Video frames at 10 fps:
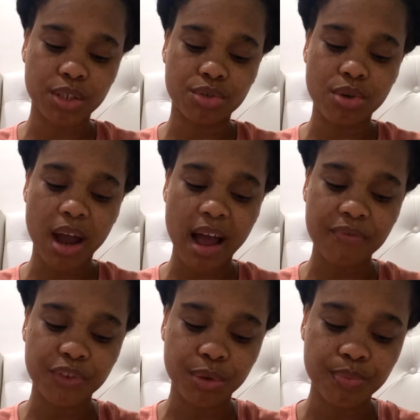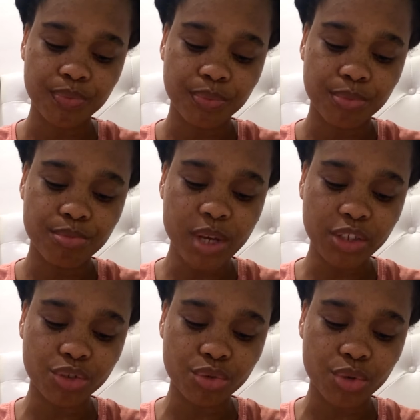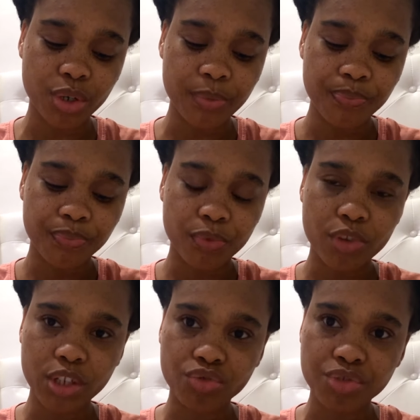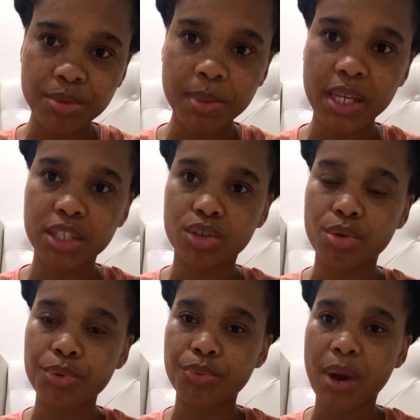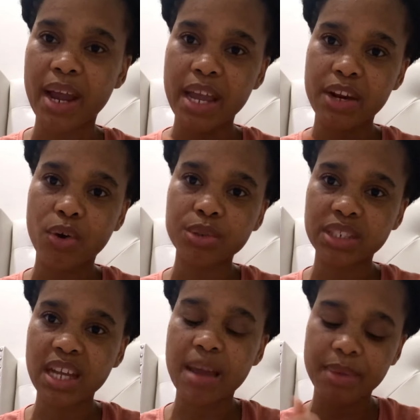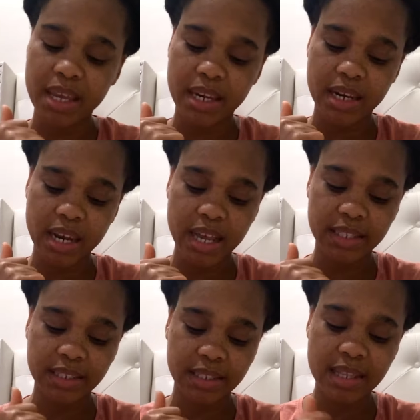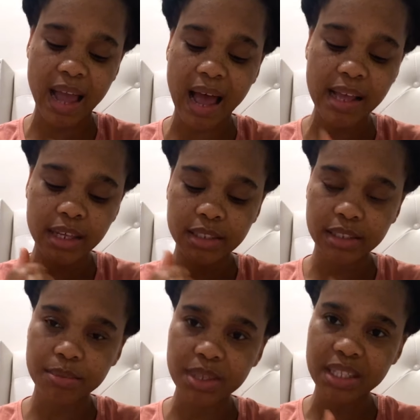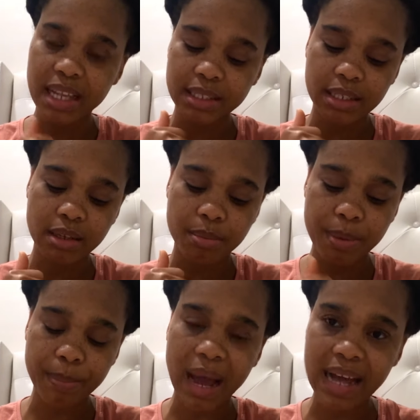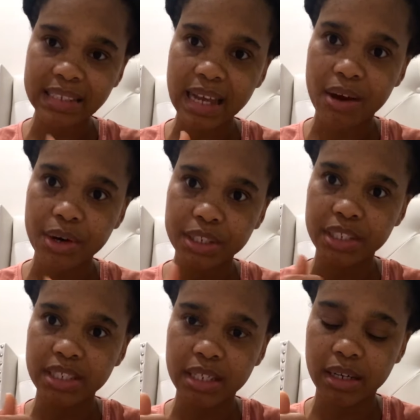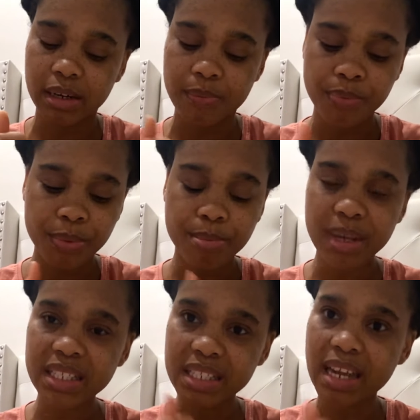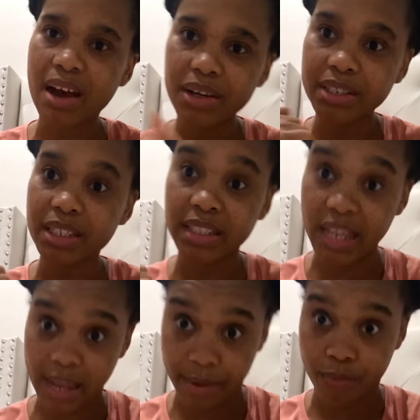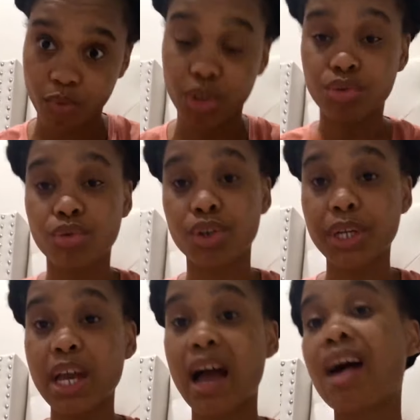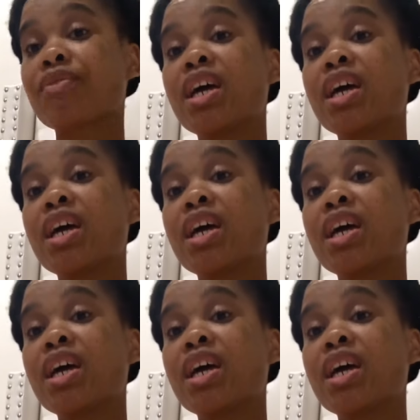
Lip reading: You have to make sure the treatment is going right and on time, and it's not something that's going to be passed out or missing out on a day when you only have